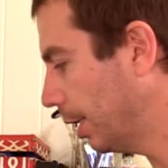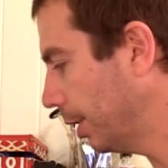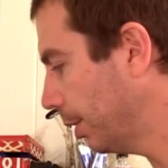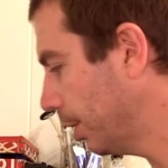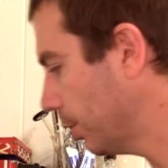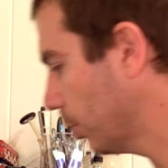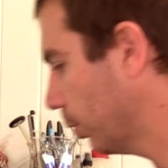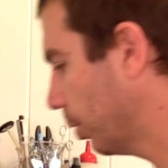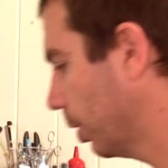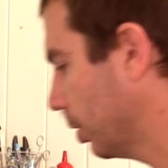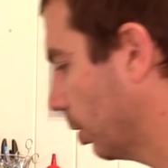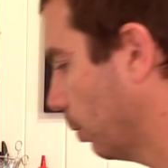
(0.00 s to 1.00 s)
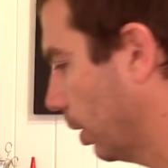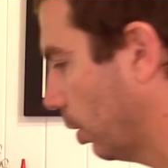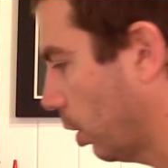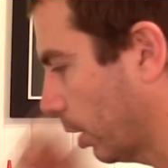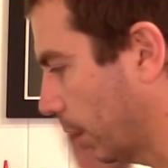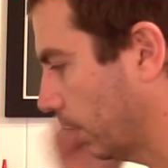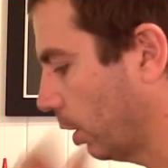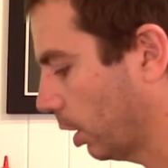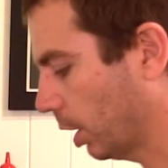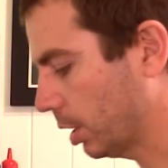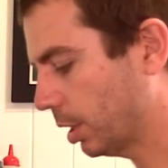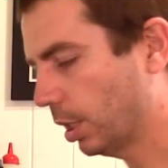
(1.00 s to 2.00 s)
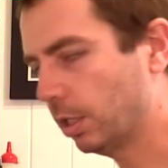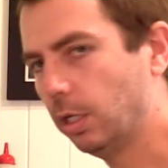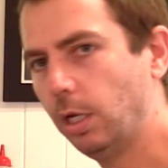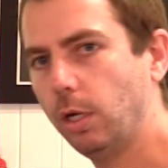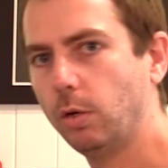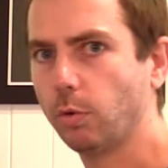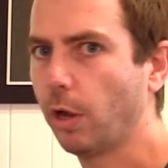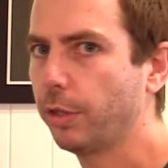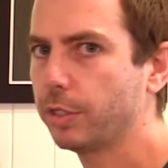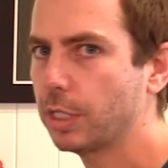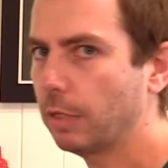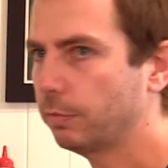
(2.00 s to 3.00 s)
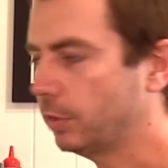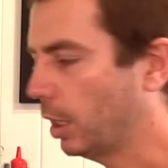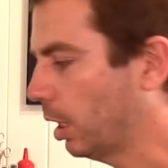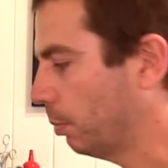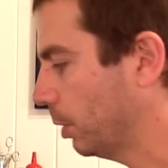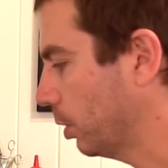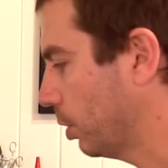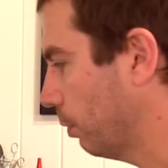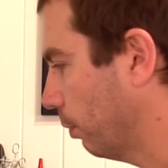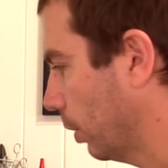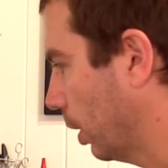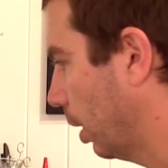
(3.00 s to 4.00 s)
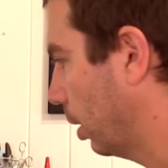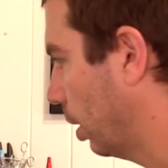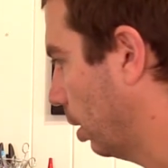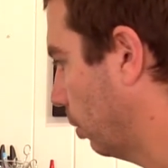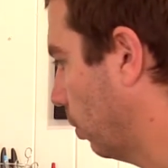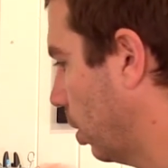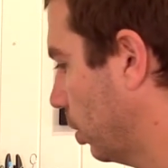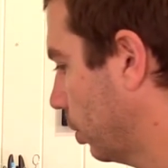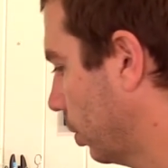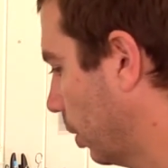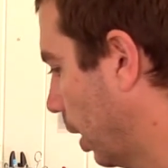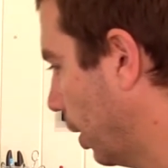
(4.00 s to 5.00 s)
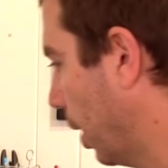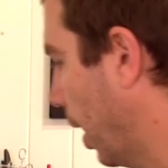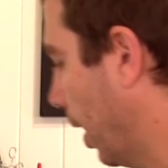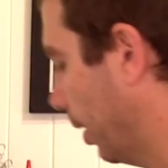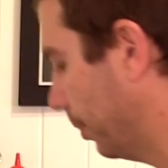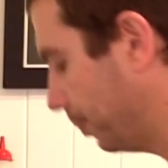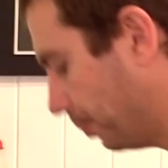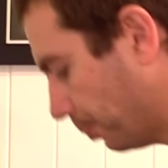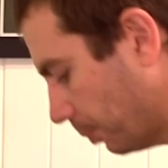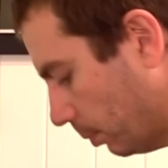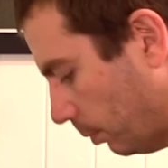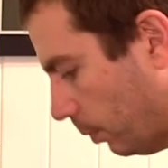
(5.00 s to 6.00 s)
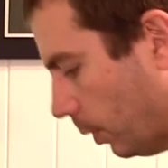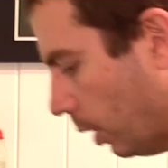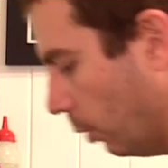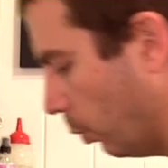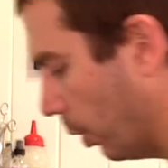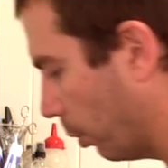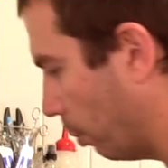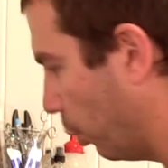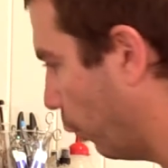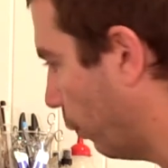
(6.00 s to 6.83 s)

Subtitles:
These are all things that we're logging. Like I said, write stuff down because you forget otherwise. And then we would move